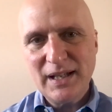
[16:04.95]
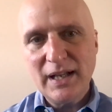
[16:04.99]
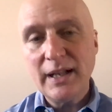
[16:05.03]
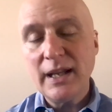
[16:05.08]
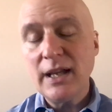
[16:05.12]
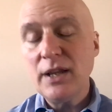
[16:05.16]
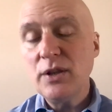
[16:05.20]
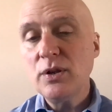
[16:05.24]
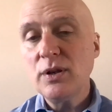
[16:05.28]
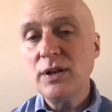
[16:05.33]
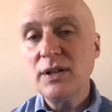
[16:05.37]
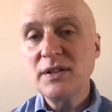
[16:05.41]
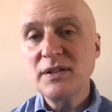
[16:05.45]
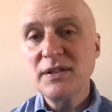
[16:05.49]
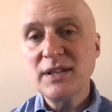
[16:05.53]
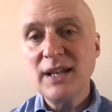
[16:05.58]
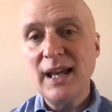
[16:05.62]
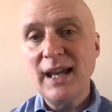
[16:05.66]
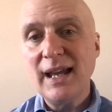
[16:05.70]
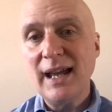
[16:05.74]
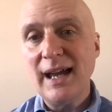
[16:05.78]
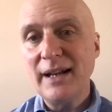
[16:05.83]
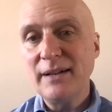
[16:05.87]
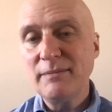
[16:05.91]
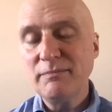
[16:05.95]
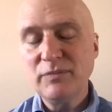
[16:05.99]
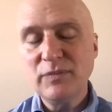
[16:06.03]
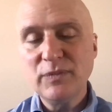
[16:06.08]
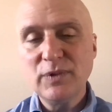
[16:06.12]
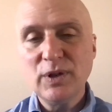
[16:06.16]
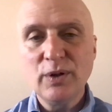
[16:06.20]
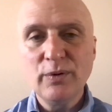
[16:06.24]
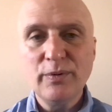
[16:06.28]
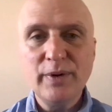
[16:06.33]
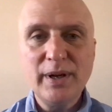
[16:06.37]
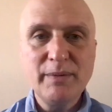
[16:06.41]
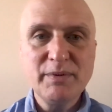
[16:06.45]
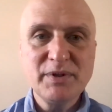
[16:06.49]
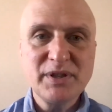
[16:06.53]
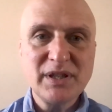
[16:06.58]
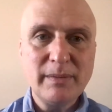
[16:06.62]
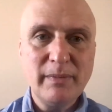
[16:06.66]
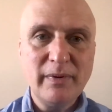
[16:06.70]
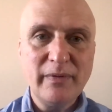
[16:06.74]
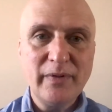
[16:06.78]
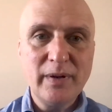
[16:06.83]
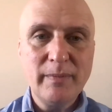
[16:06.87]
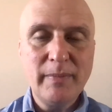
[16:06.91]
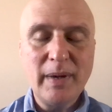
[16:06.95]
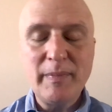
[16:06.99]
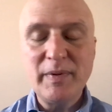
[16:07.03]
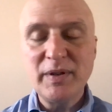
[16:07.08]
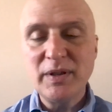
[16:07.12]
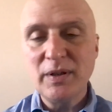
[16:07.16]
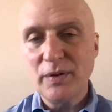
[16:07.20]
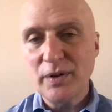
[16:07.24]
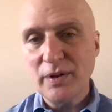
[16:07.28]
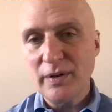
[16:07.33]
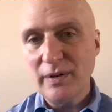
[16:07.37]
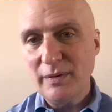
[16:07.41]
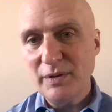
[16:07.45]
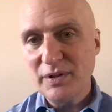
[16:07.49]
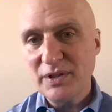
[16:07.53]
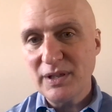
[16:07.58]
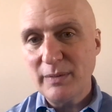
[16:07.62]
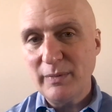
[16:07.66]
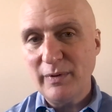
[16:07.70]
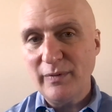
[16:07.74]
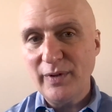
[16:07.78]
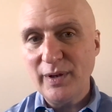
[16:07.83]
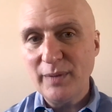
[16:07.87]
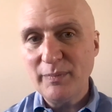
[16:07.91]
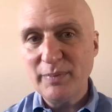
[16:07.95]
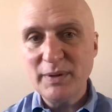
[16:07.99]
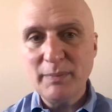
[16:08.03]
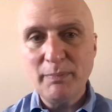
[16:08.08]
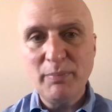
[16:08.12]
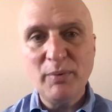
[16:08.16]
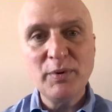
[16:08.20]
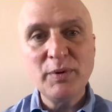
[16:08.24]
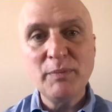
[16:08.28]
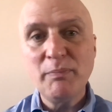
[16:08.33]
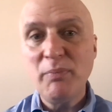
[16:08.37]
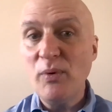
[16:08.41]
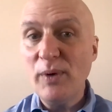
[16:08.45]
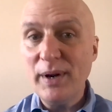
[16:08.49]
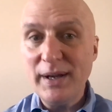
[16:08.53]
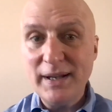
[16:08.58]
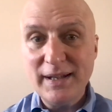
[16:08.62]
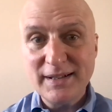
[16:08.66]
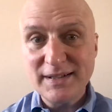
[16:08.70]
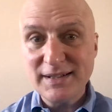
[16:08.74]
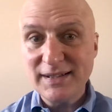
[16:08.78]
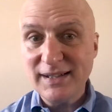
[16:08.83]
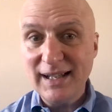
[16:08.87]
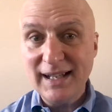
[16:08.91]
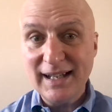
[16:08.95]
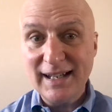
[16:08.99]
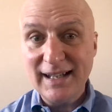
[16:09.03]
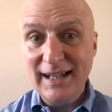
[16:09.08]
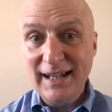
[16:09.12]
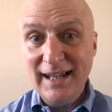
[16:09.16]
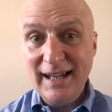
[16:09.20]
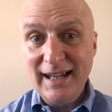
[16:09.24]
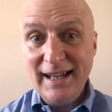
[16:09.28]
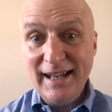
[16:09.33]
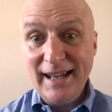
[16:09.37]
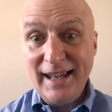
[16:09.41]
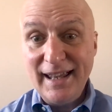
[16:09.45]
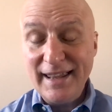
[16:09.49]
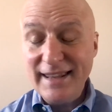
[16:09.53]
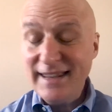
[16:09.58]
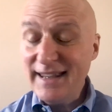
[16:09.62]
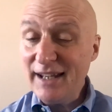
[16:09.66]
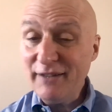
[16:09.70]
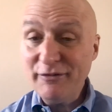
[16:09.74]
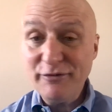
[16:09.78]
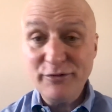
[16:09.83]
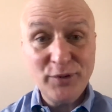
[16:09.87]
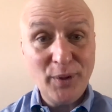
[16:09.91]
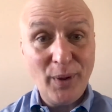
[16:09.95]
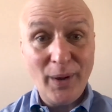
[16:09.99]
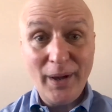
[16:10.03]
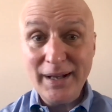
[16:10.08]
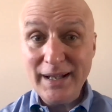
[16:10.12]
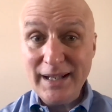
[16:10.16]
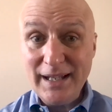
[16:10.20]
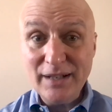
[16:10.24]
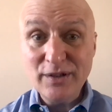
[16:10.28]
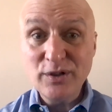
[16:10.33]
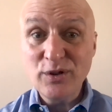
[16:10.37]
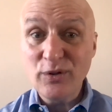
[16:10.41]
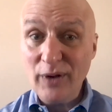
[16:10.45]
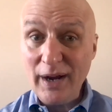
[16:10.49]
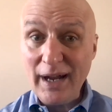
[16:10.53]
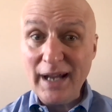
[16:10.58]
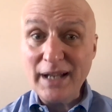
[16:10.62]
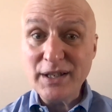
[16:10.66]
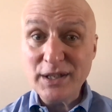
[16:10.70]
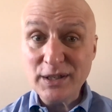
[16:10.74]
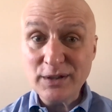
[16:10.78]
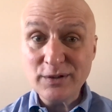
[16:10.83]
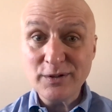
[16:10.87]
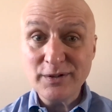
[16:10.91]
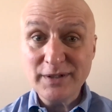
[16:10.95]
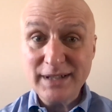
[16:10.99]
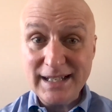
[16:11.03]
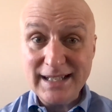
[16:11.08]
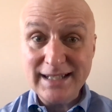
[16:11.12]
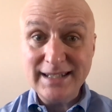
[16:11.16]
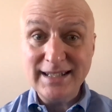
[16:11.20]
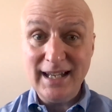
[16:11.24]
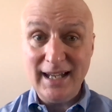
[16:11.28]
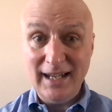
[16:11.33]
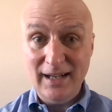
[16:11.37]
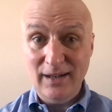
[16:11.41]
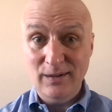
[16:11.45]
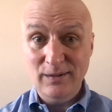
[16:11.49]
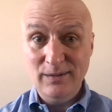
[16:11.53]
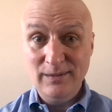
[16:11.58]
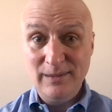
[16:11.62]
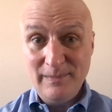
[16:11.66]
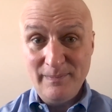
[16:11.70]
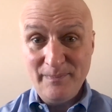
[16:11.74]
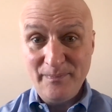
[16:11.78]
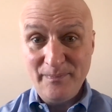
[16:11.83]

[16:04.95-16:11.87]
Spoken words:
And again, you could say I agree with some of it, maybe don't agree with some of it. But the point is, like, they've thought in granular detail